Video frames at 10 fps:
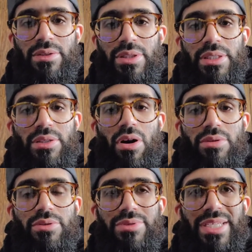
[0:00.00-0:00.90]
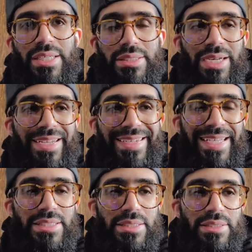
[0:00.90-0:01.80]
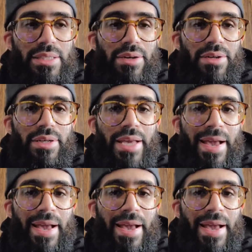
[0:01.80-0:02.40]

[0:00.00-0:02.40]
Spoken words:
he also says unnecessary.